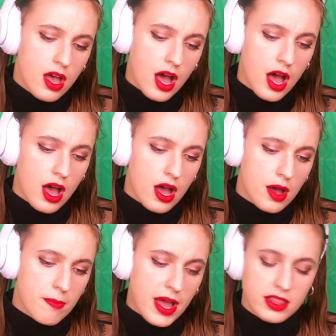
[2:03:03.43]

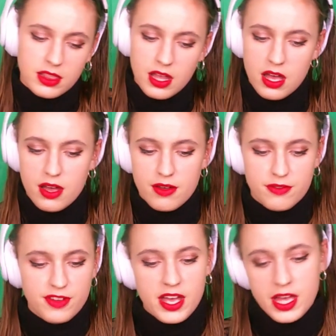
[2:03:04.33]
I
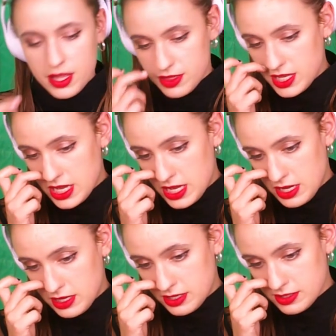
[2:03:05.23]
love
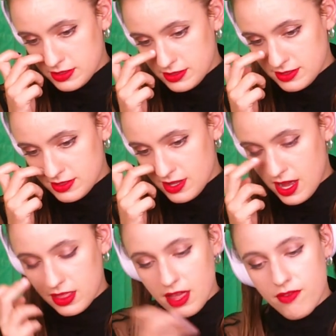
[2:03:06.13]
the
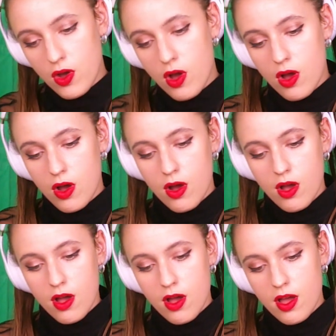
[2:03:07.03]
I love
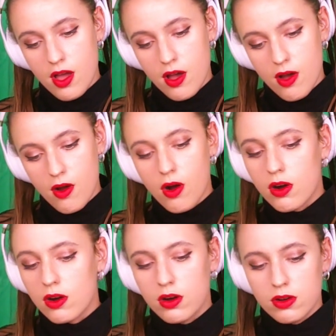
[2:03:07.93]

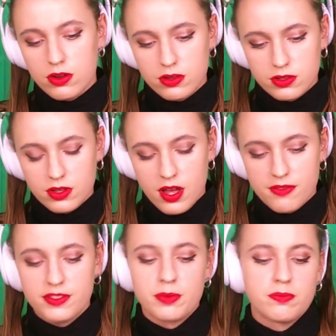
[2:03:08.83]
all
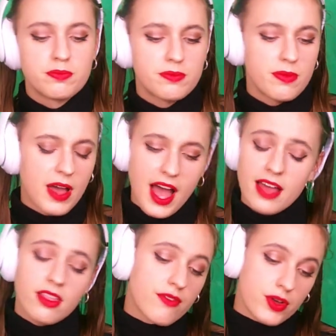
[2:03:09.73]

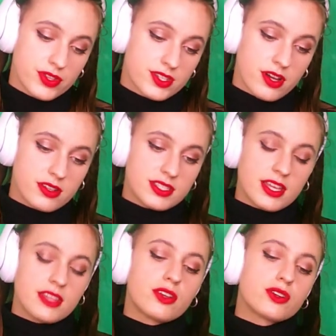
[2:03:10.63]
the songs.
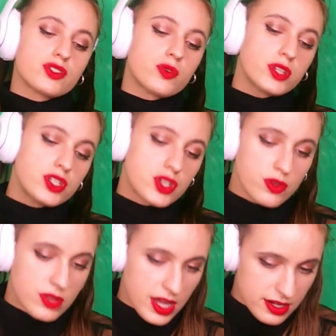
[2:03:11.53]
There's only
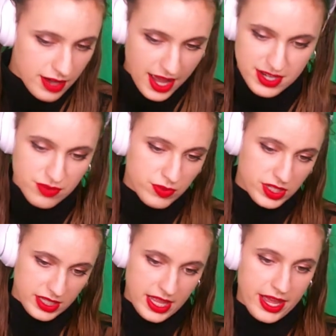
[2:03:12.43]
two that I didn't
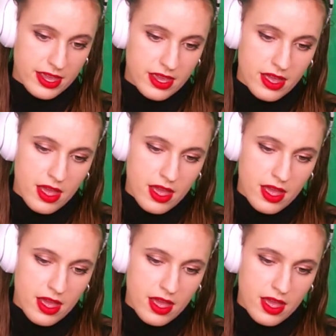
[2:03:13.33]
really like,